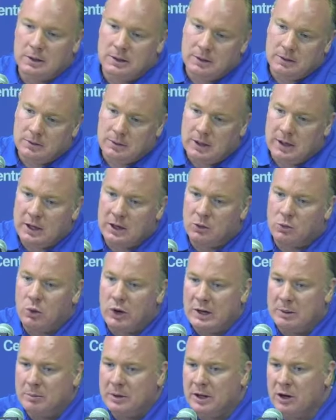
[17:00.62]
they had
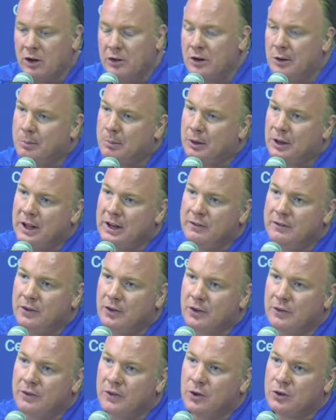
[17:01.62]
quite a bit on their plate
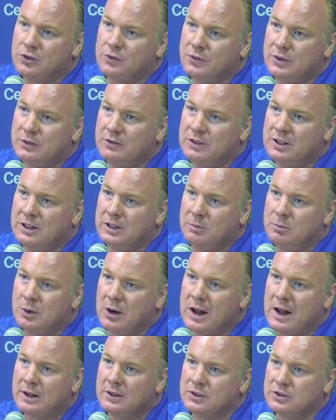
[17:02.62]
for the first 15
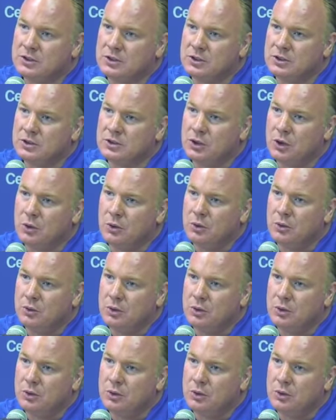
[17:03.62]
practices, so